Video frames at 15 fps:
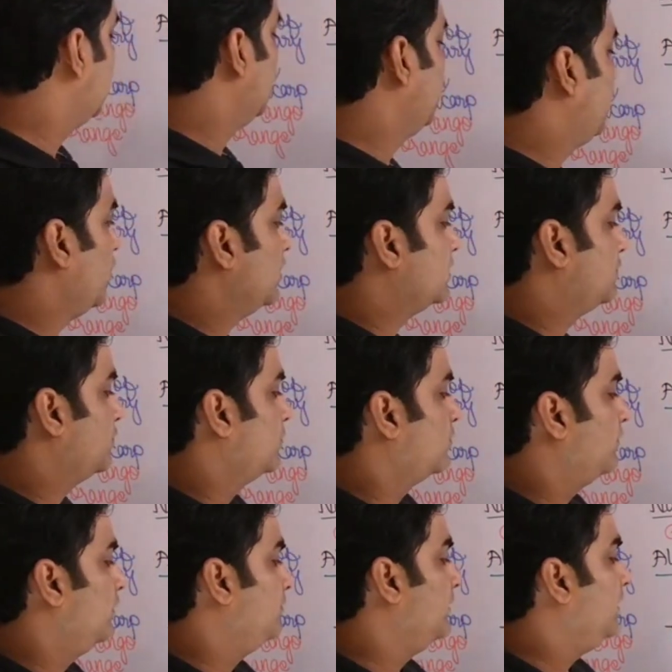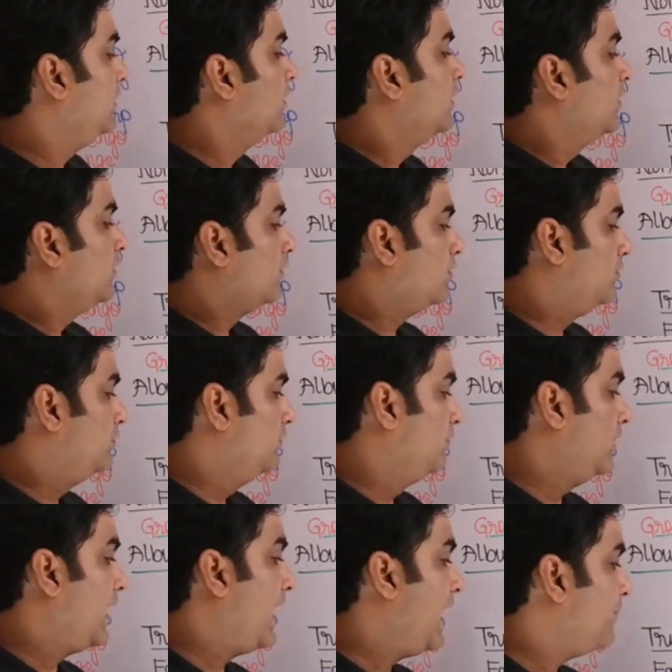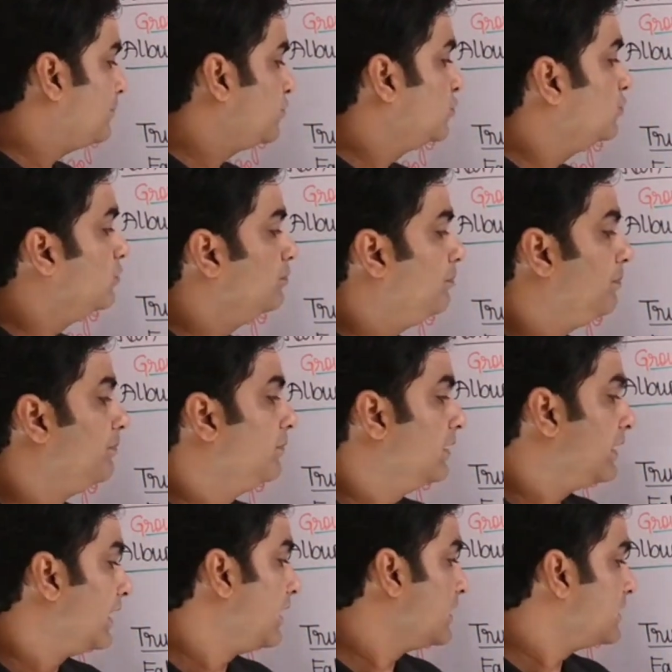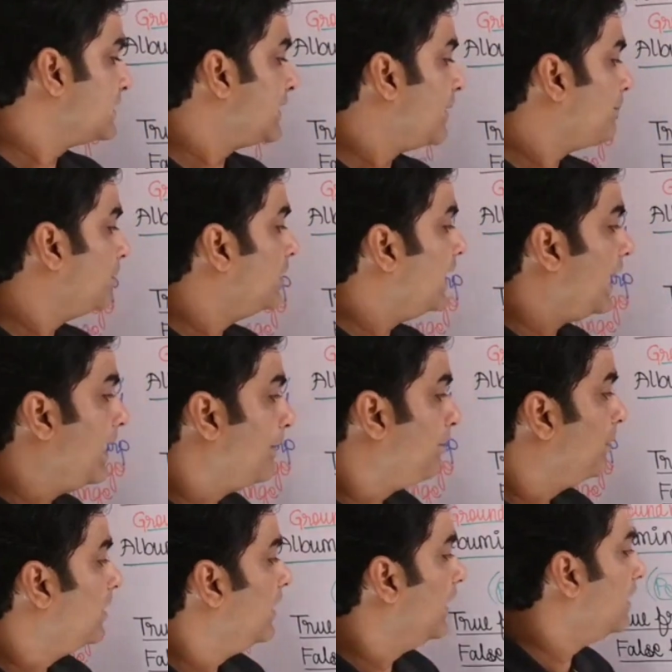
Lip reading: false fruit will have two greater example, apple